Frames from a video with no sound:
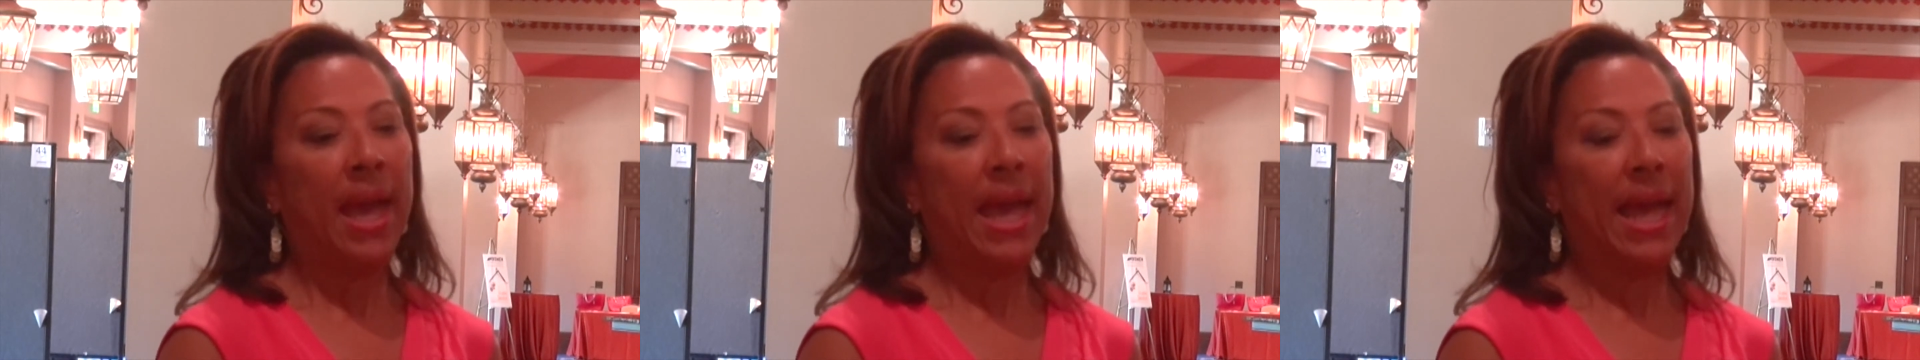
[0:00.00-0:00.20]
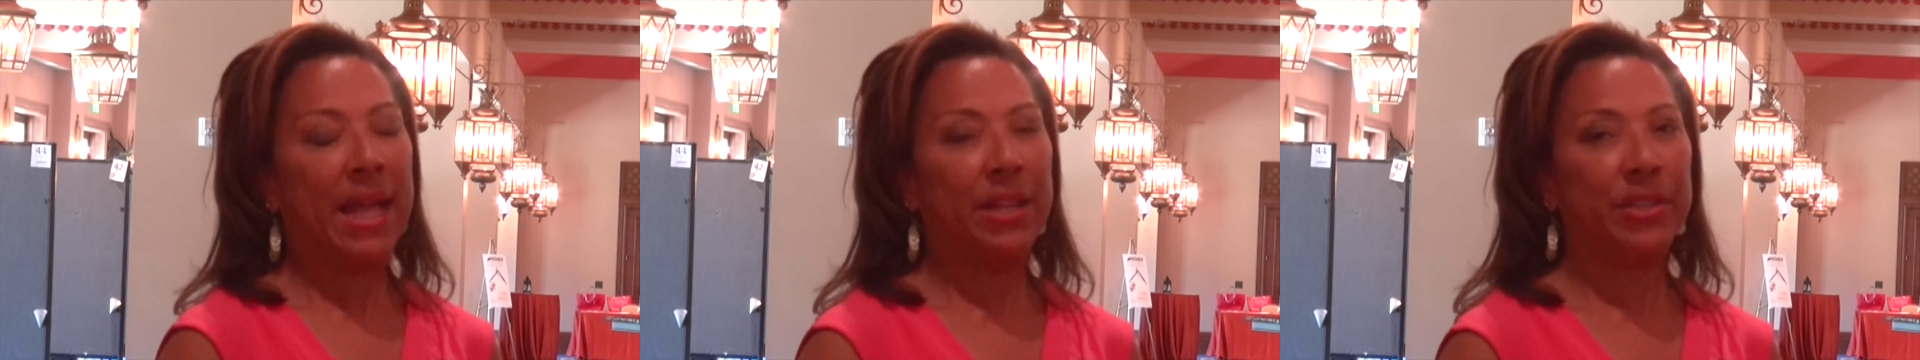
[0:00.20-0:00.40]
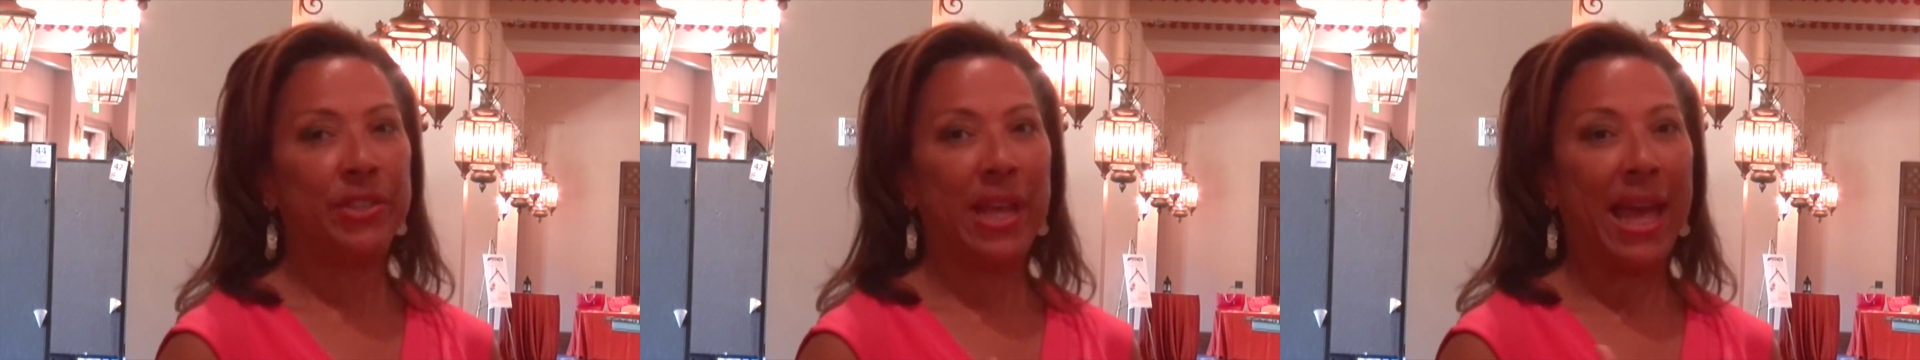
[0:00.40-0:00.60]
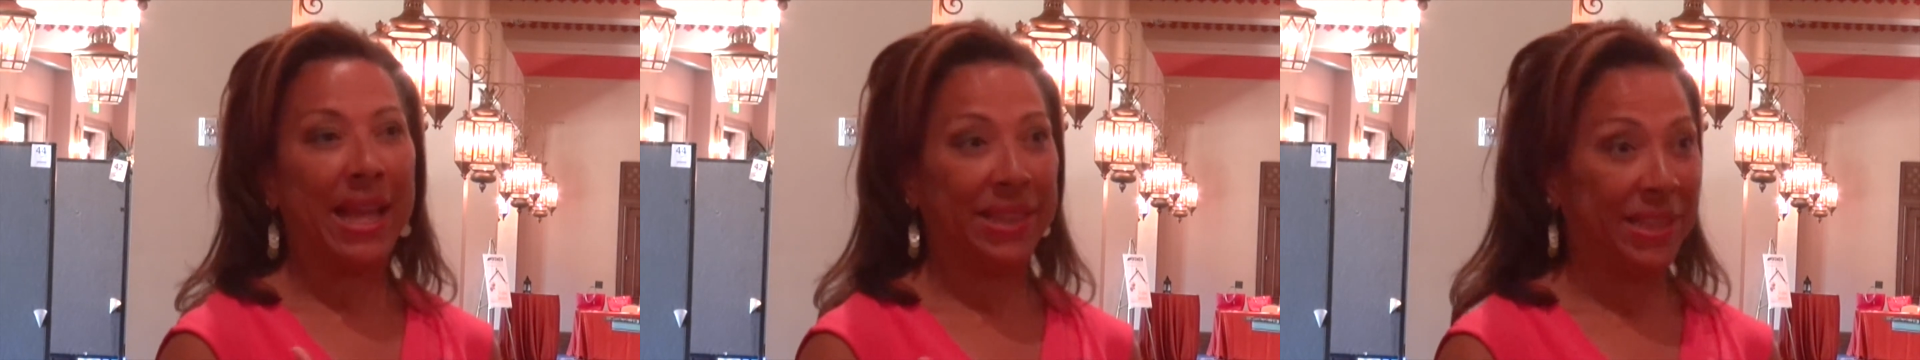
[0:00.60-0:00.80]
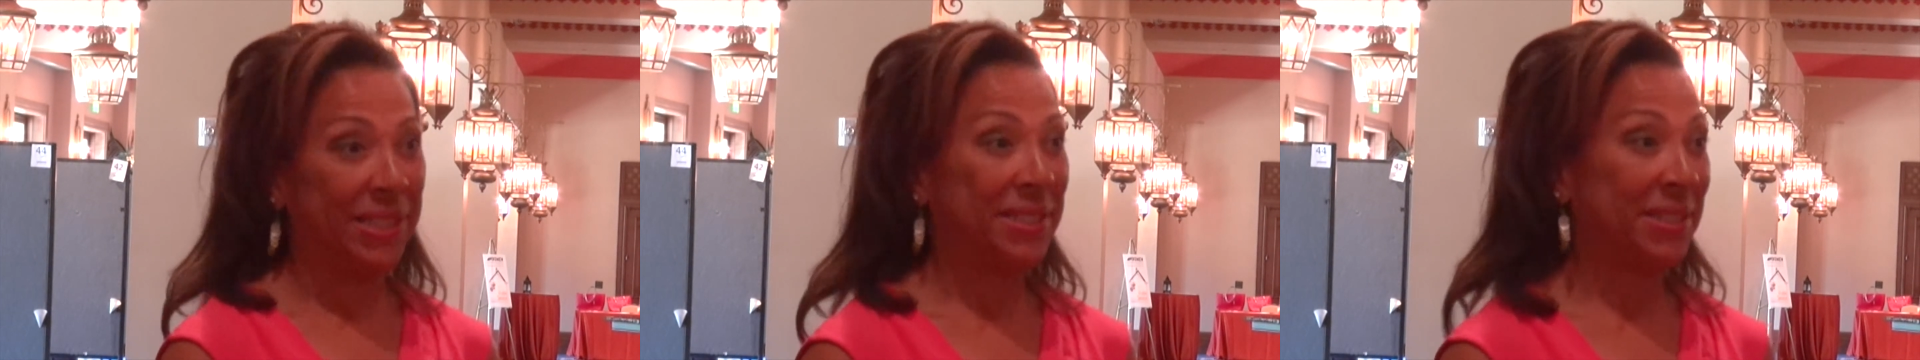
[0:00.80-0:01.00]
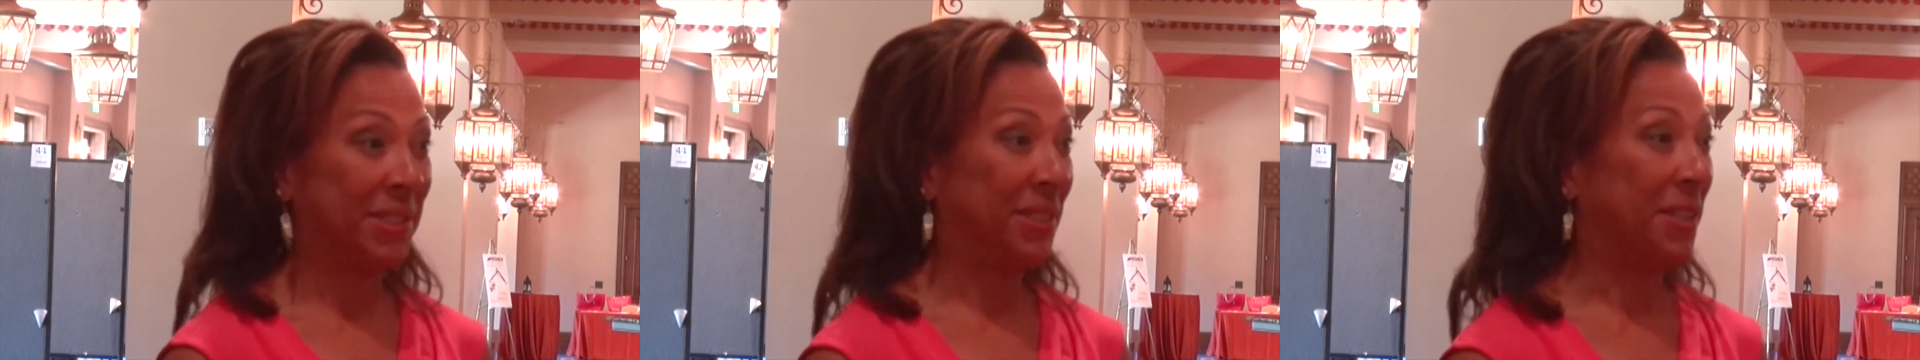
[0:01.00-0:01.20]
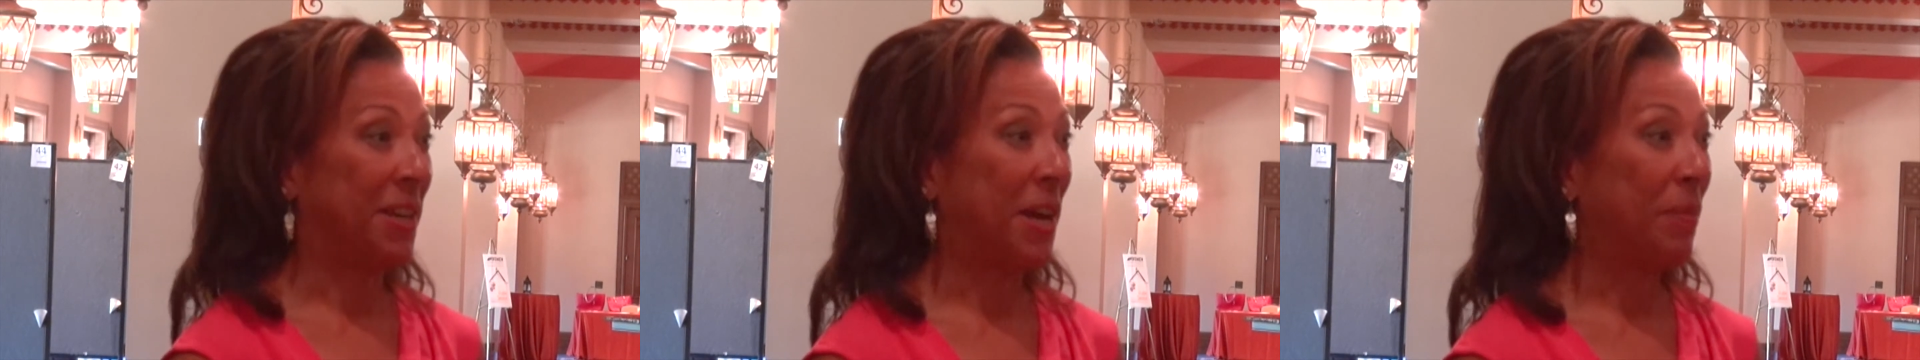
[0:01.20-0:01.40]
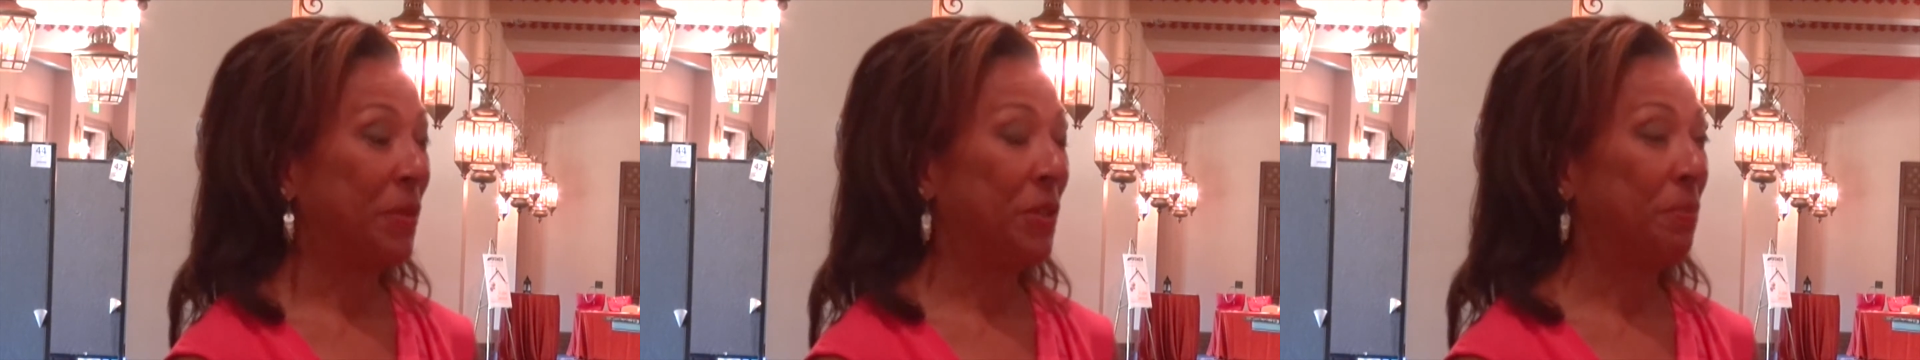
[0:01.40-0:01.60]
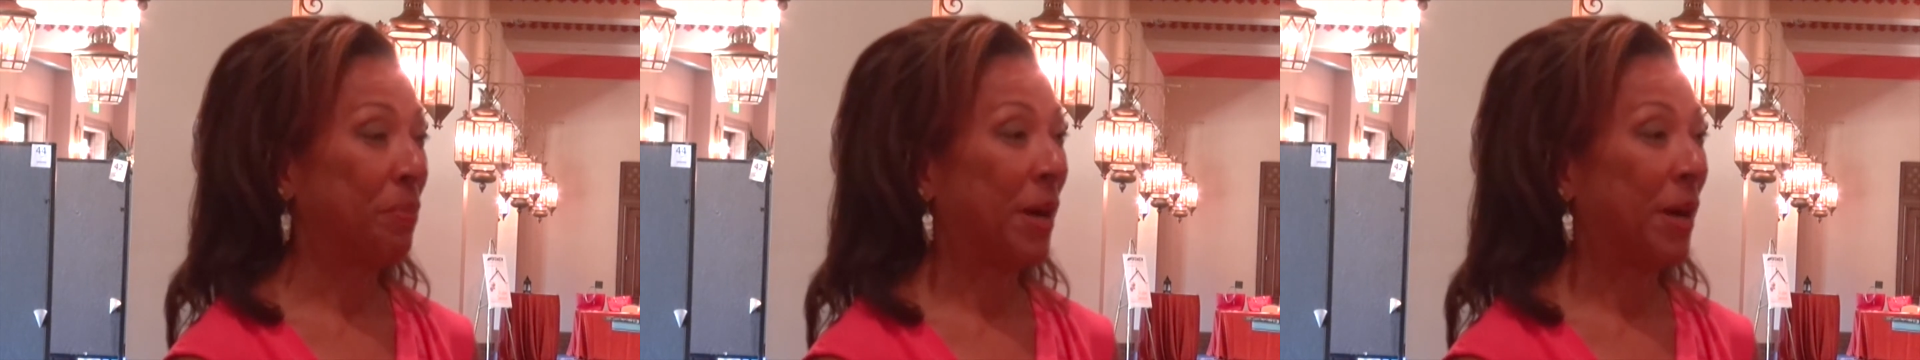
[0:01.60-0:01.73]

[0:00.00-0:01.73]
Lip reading: And this is a time when you